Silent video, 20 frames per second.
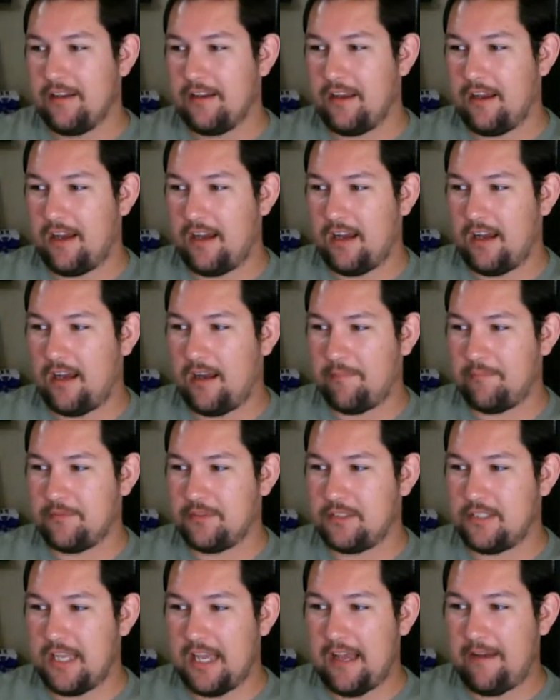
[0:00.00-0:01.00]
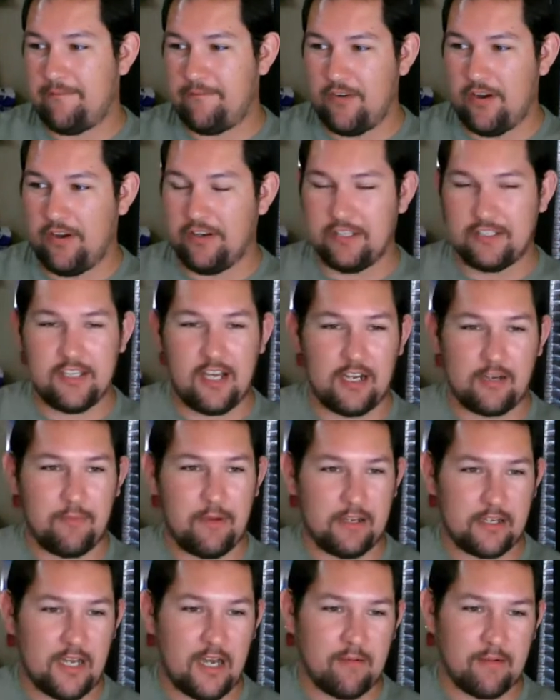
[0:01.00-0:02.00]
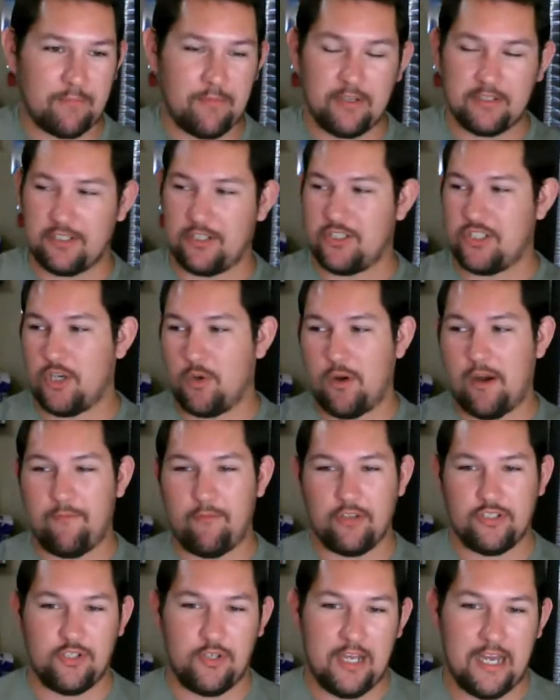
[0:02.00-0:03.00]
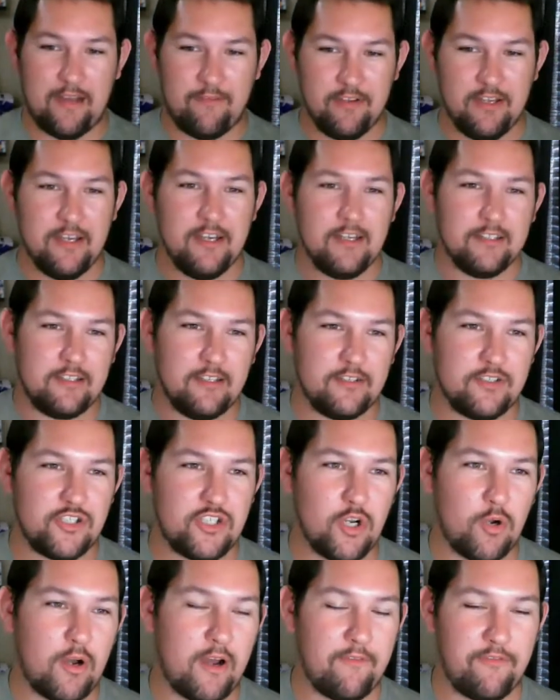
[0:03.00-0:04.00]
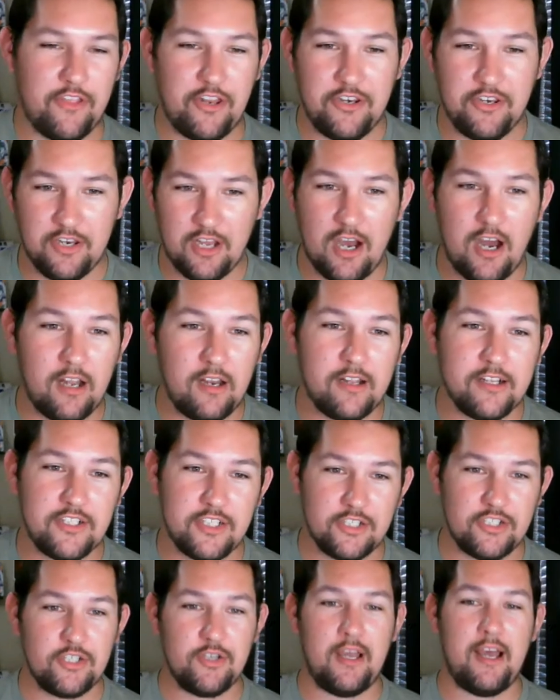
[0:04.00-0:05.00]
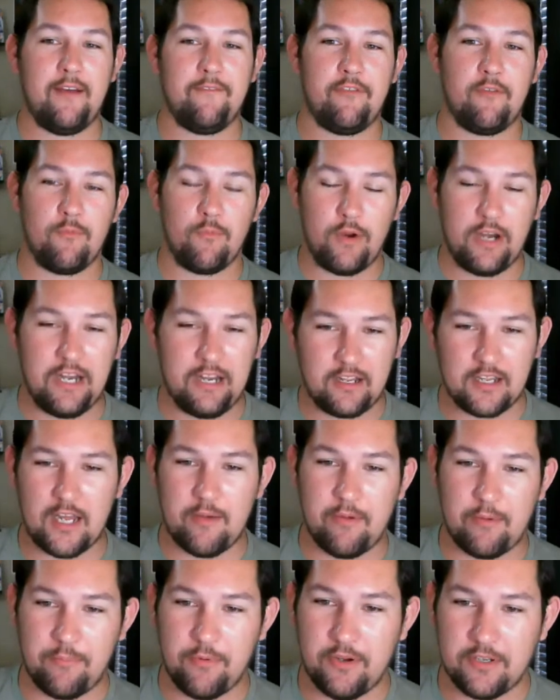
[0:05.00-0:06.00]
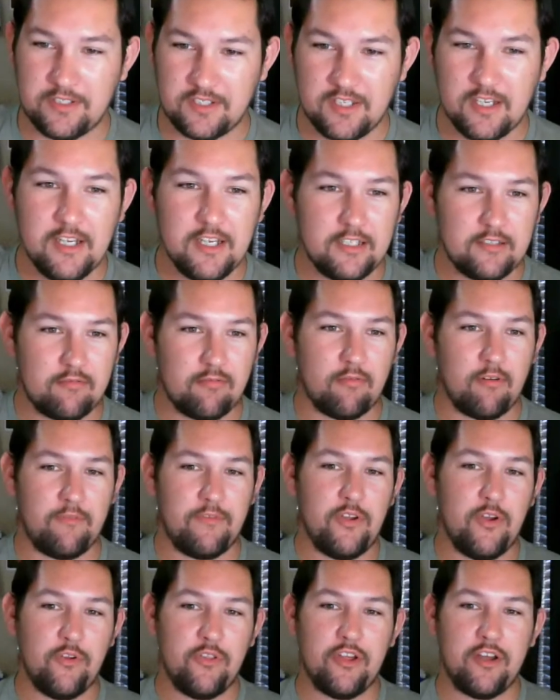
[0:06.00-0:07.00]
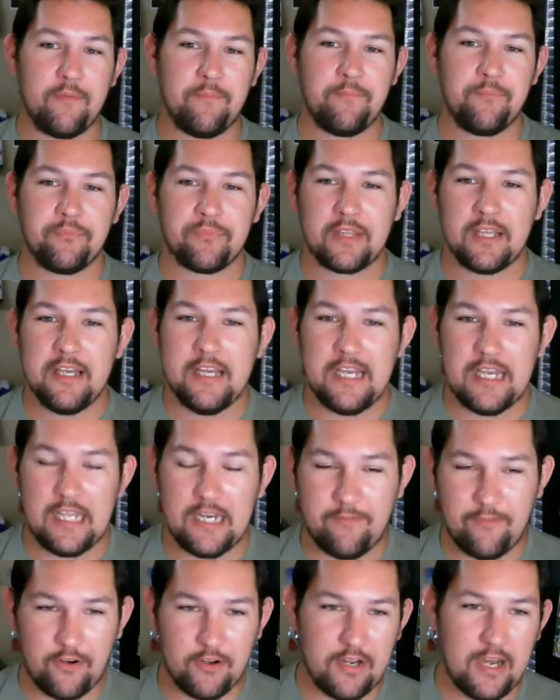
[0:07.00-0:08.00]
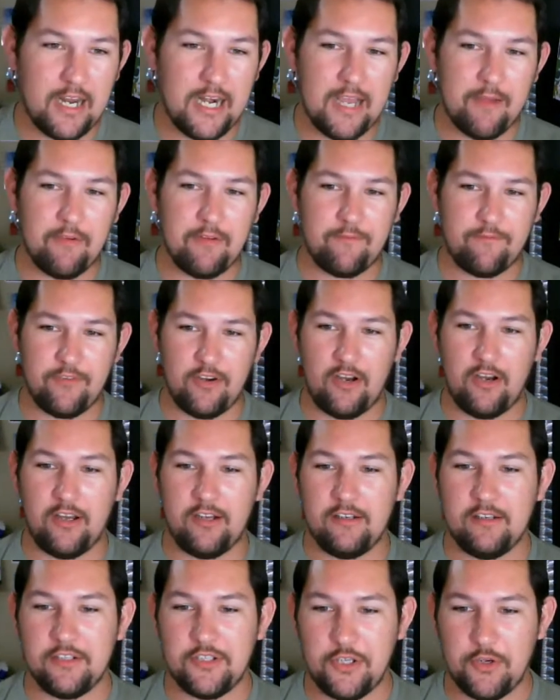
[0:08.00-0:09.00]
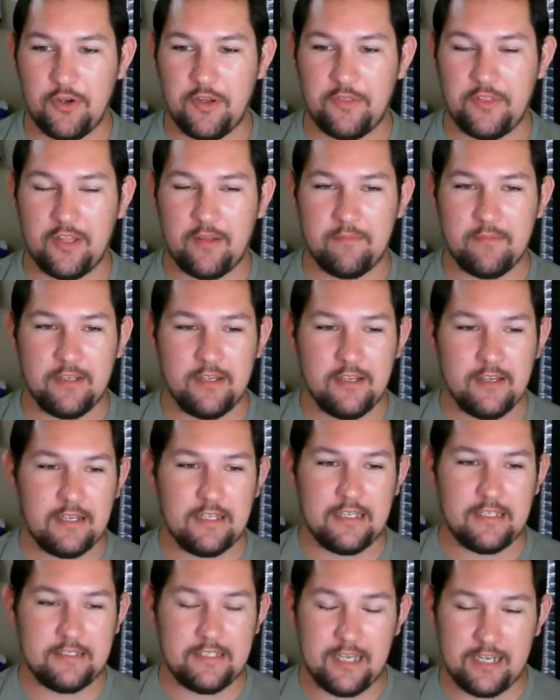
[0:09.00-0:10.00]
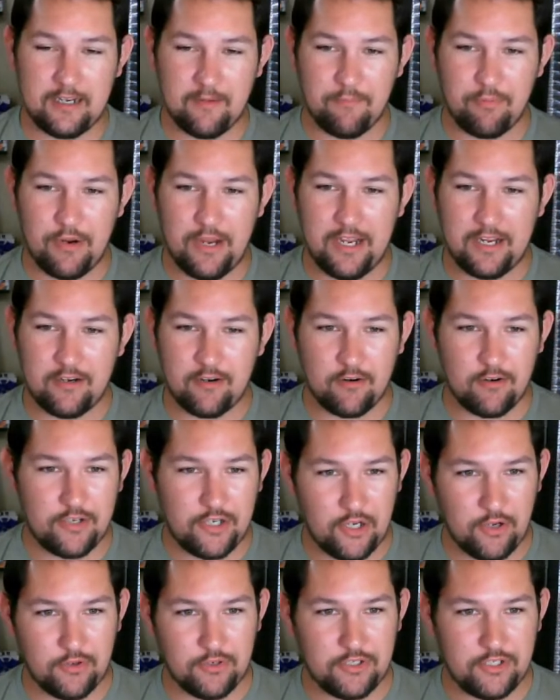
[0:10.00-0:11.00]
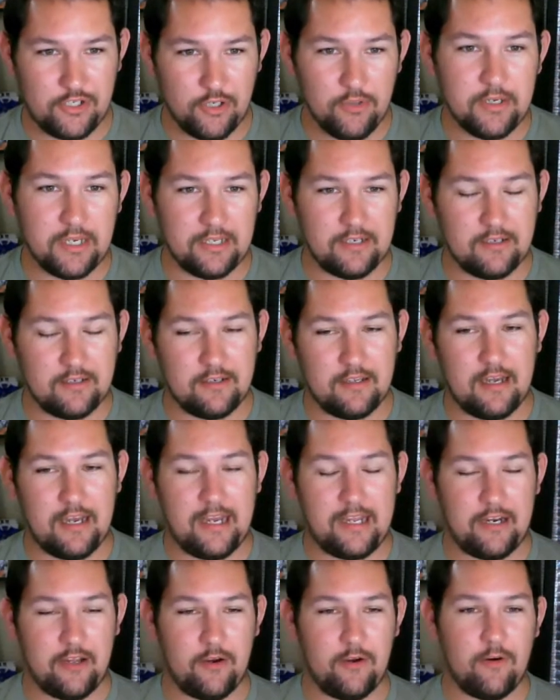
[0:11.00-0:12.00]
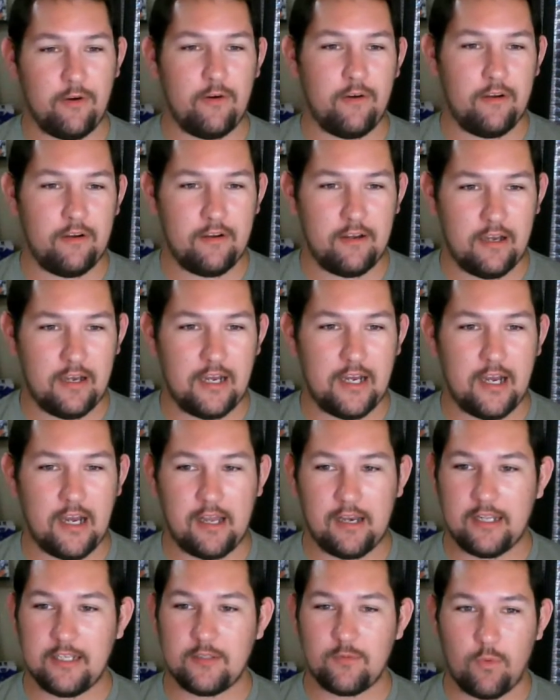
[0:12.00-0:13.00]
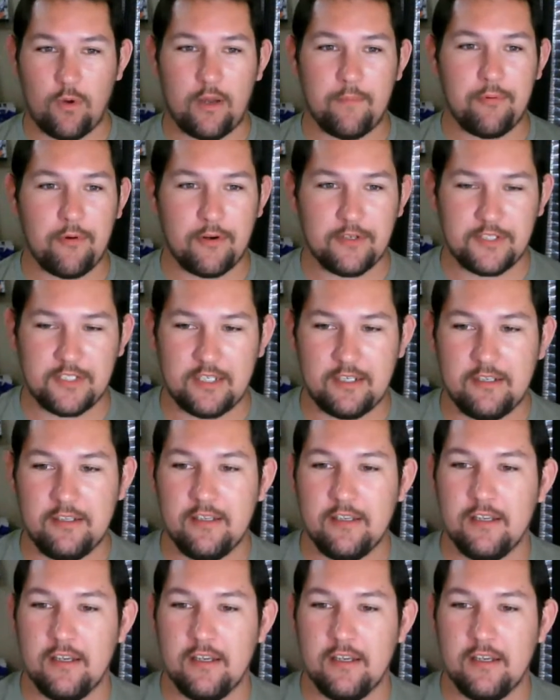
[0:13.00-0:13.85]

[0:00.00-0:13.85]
um, to have fun, to talk about comic books, to show off what you have, to show off the knowledge that you have from reading comic books, to review them. And if you're not having fun doing them, take a break or don't do it. I know uh, at least one person